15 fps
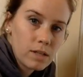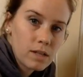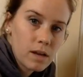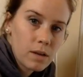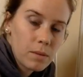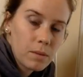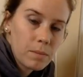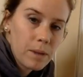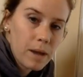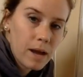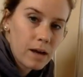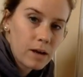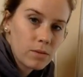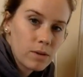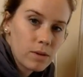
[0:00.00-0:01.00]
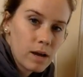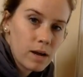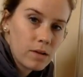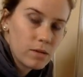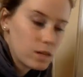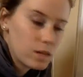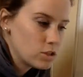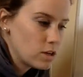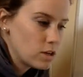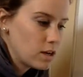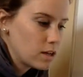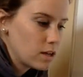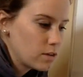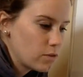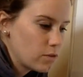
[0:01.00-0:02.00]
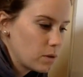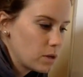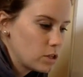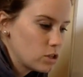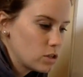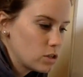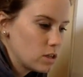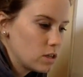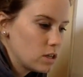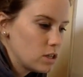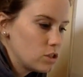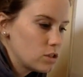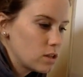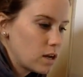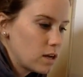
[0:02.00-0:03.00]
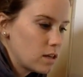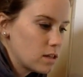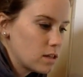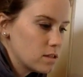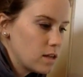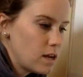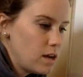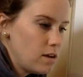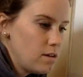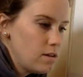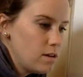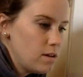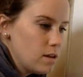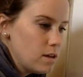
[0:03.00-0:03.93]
is coming back around that genetic information in each side of the cell.